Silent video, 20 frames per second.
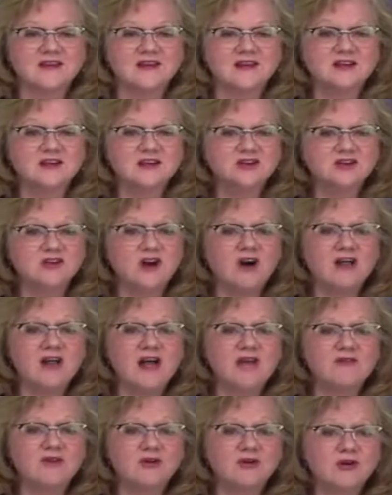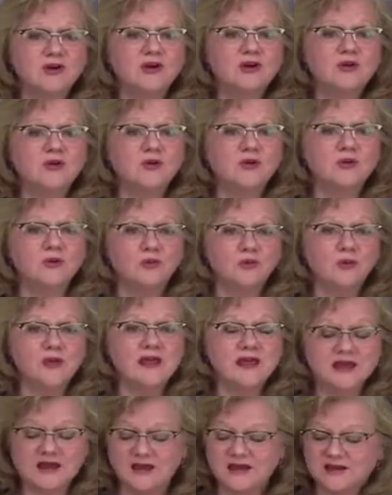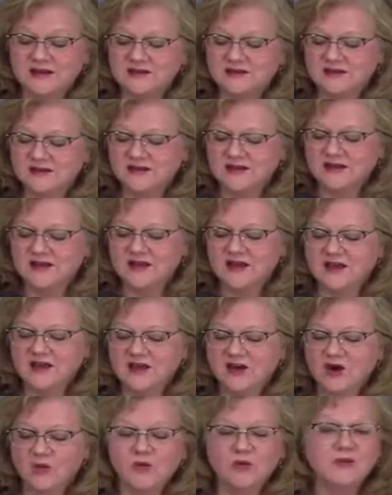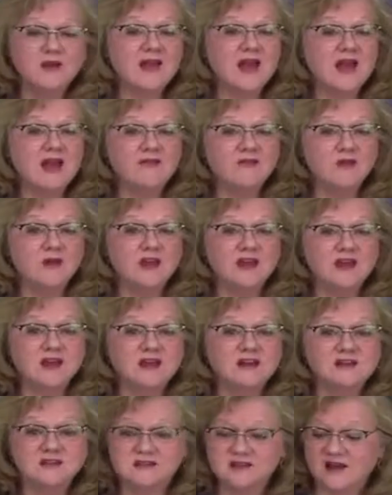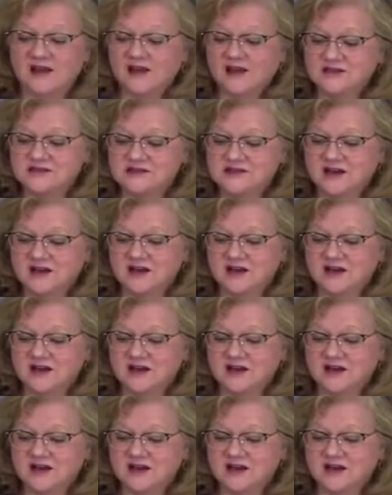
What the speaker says: Did you all have a good weekend? You know, when we have weekends that